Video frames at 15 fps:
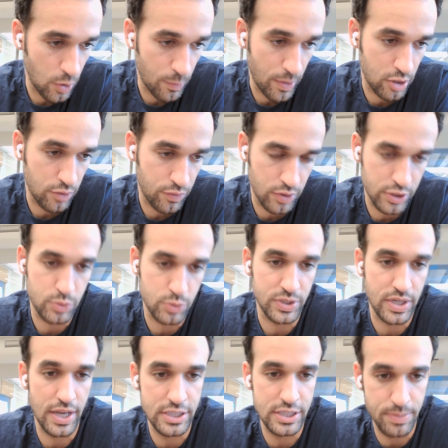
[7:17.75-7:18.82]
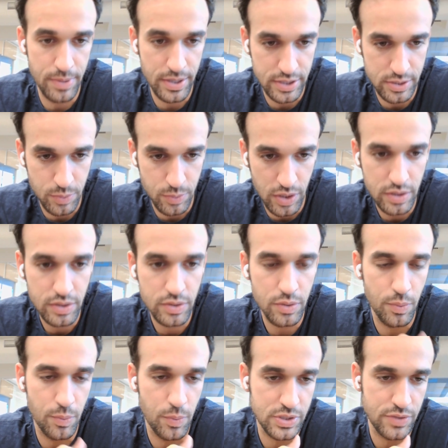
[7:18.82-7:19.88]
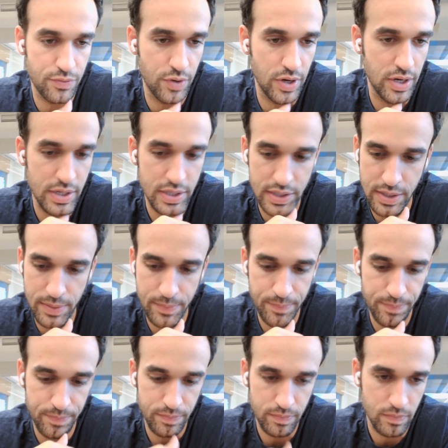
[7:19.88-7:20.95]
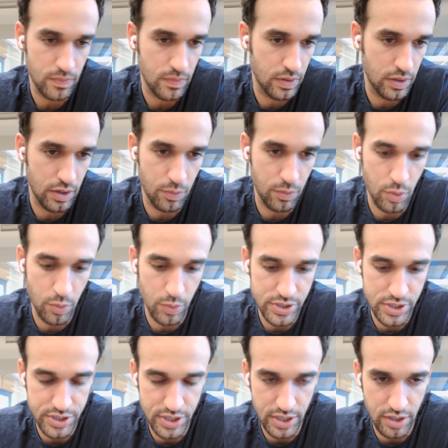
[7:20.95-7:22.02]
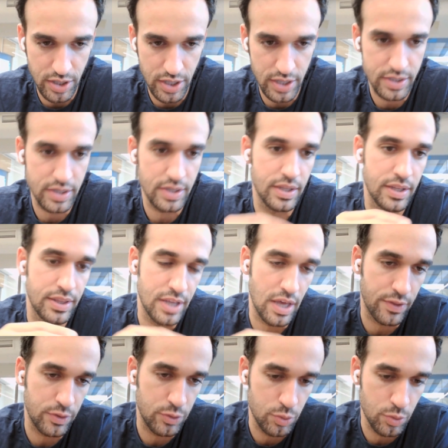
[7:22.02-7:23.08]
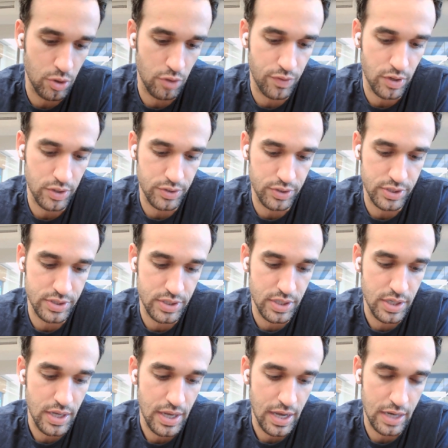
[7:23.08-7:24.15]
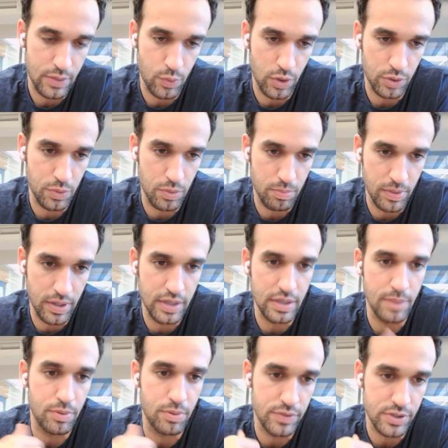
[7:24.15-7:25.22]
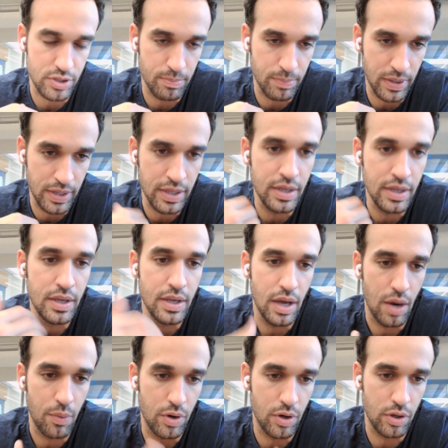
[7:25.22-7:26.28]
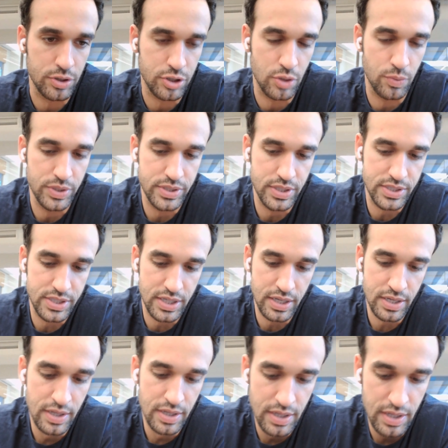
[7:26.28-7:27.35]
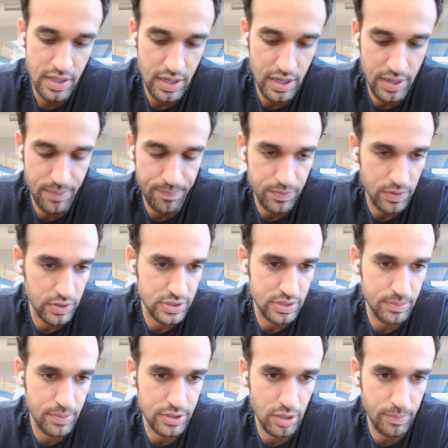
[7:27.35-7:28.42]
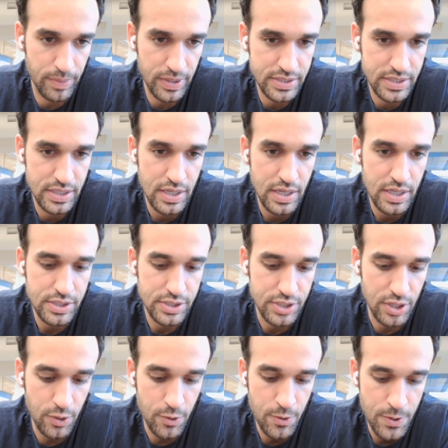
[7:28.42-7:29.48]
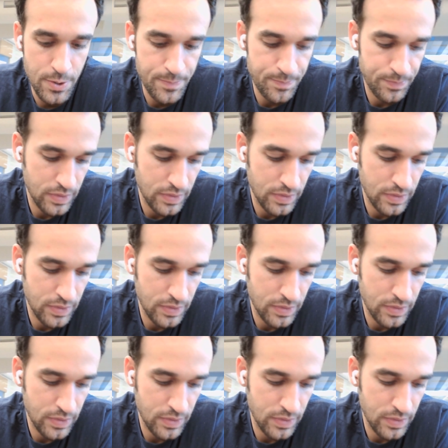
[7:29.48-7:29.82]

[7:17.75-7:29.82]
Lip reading: one of my co-founders was at HBS as well, was a friend. We were researching on it. The other 2 co-founders had worked with me in the previous company and were also researching on similar topics. So